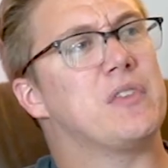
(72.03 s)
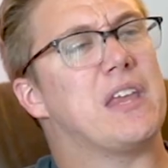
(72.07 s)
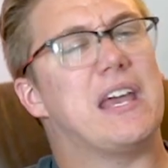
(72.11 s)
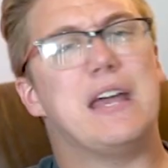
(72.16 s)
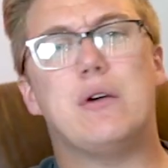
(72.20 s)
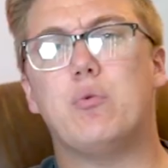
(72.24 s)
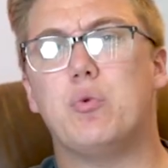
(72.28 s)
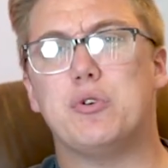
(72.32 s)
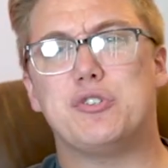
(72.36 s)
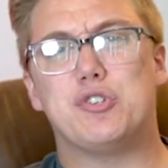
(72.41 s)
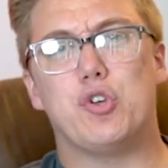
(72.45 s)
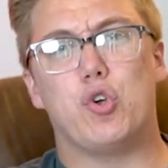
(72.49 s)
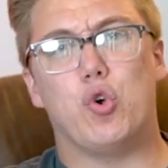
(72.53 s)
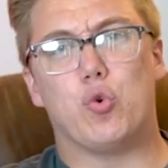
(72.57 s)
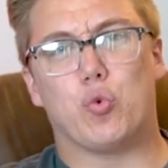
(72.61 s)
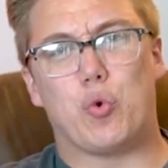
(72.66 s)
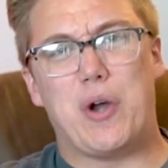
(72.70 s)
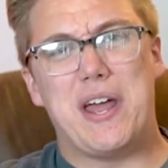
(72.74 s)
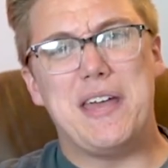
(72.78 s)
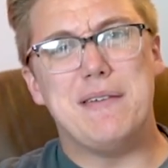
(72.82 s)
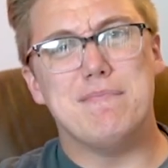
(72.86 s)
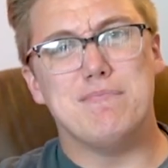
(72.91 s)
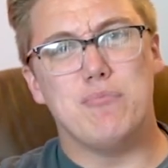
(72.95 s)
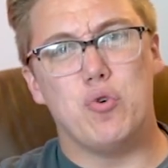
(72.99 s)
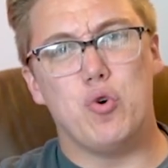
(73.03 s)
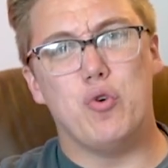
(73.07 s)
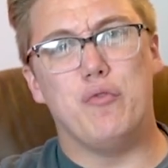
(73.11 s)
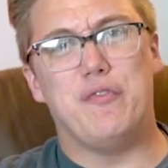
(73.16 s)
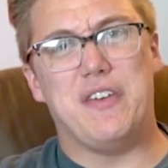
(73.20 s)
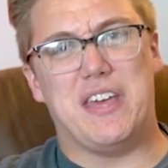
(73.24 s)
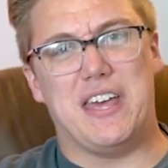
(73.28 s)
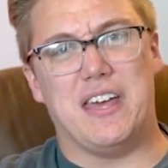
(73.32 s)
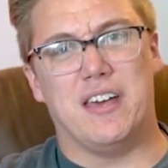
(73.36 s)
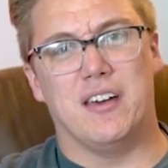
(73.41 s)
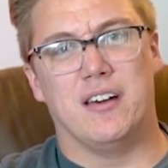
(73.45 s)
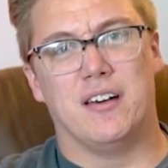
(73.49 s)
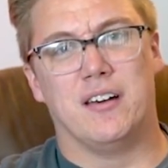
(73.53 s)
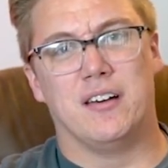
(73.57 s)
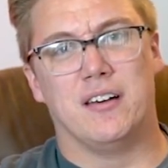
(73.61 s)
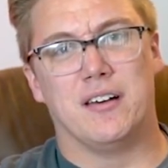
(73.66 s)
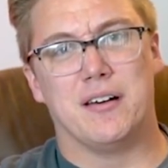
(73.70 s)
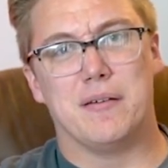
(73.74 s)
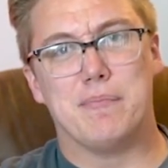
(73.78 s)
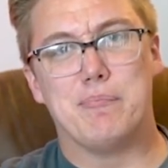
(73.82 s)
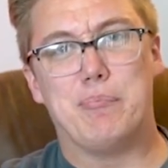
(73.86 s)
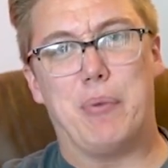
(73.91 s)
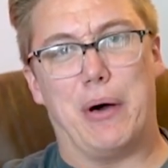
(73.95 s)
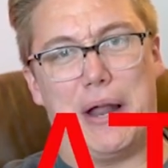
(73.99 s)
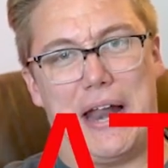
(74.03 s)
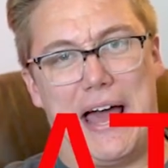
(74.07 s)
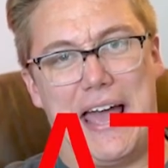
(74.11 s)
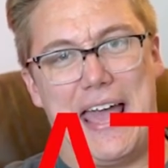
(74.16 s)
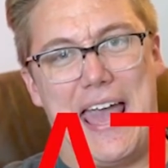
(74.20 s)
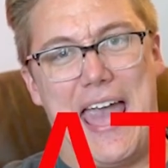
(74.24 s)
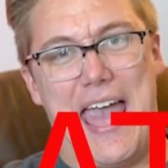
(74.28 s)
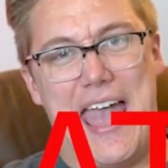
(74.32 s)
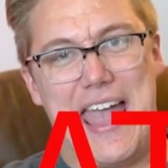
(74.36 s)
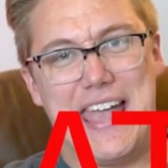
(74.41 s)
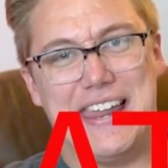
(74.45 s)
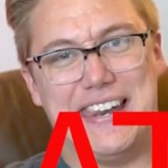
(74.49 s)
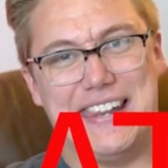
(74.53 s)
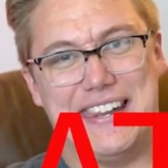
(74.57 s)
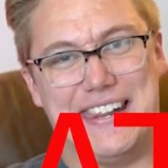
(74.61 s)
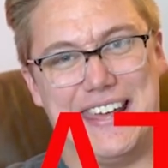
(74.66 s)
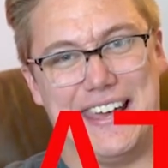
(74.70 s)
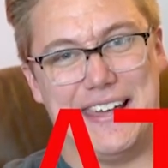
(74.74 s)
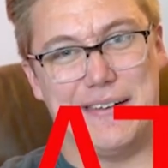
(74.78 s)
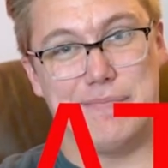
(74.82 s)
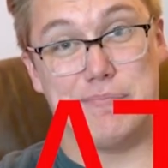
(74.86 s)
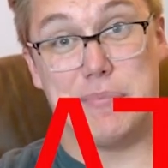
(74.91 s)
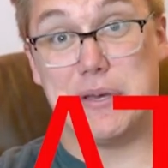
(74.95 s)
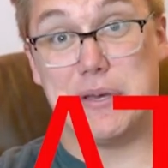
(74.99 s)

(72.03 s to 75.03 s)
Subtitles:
it was a great movie, but I hated it